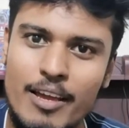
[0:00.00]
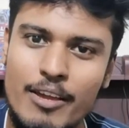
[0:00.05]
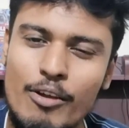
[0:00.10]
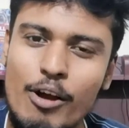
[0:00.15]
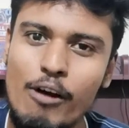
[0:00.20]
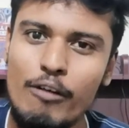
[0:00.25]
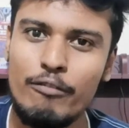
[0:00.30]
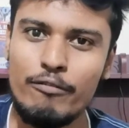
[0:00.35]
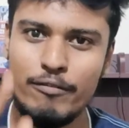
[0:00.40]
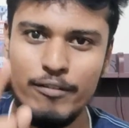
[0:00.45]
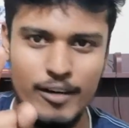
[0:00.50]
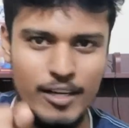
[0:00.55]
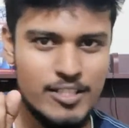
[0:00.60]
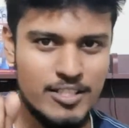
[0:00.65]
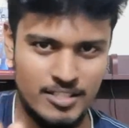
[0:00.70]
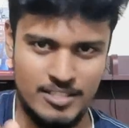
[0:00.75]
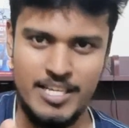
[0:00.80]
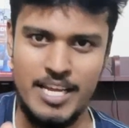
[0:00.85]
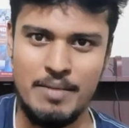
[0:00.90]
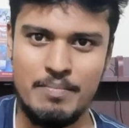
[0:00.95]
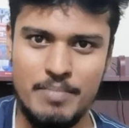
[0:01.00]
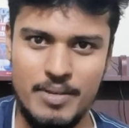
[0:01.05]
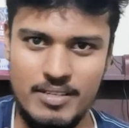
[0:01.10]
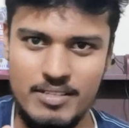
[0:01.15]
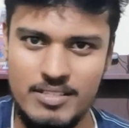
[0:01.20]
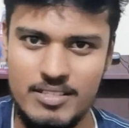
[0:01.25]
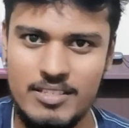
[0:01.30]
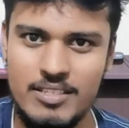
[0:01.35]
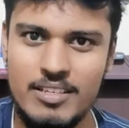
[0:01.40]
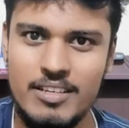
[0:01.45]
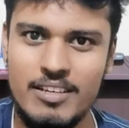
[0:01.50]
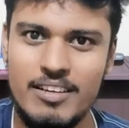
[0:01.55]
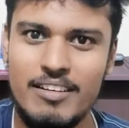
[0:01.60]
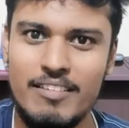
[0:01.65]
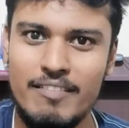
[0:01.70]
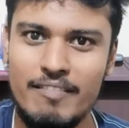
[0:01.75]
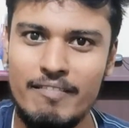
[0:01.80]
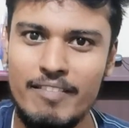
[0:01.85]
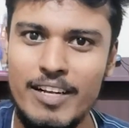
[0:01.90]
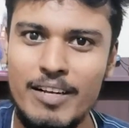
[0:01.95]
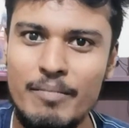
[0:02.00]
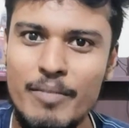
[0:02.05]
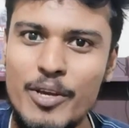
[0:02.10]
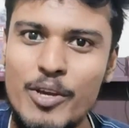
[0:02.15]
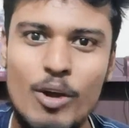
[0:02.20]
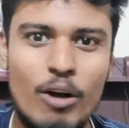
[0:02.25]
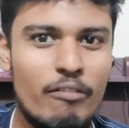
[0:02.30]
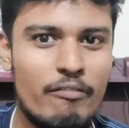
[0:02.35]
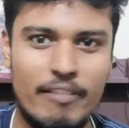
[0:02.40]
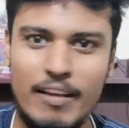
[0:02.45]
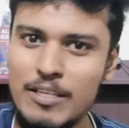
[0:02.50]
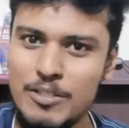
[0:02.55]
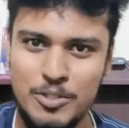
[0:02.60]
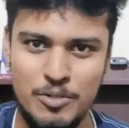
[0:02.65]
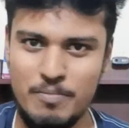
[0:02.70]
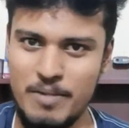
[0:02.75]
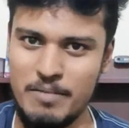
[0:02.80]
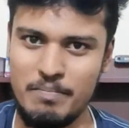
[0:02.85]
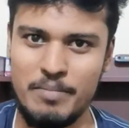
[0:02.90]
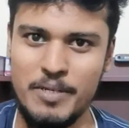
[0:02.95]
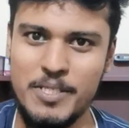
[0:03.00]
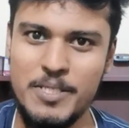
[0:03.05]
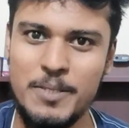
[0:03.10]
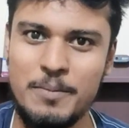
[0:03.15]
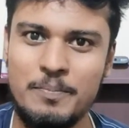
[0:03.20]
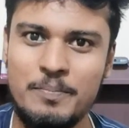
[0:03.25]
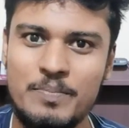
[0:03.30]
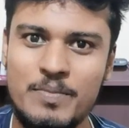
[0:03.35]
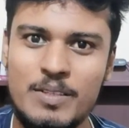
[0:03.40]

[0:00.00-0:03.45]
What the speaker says: Your first stipend will be your fees to MEDPG.